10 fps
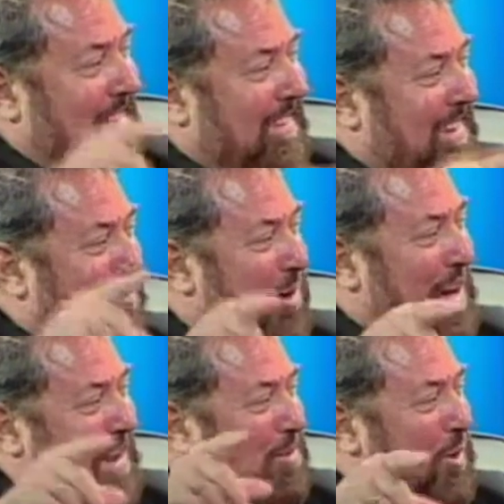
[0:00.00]
Any more
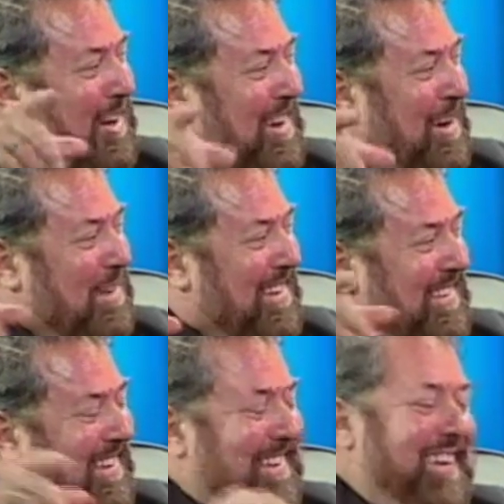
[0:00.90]
we're going to hear about?
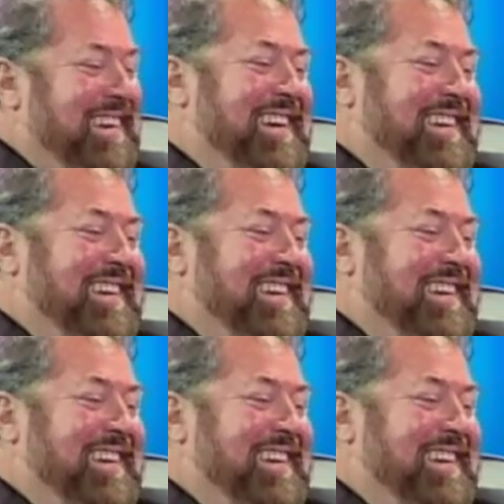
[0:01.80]
All right.